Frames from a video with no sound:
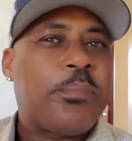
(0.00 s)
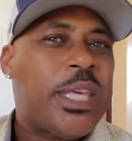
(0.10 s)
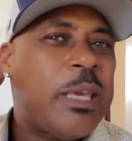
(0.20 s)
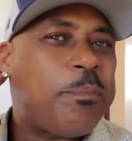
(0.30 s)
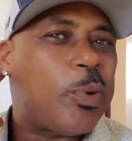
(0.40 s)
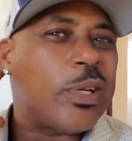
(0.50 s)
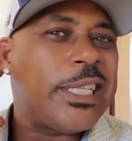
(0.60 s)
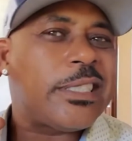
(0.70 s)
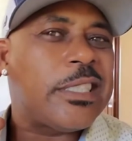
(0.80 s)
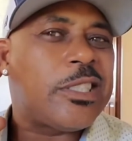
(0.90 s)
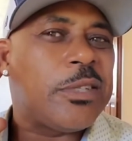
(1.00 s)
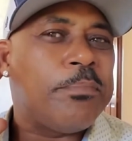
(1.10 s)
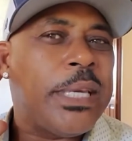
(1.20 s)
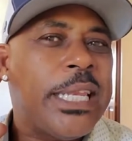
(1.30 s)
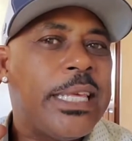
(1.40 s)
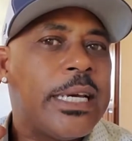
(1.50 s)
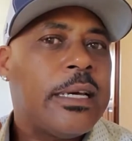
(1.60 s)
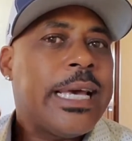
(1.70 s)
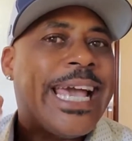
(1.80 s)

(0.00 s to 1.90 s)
people listen to media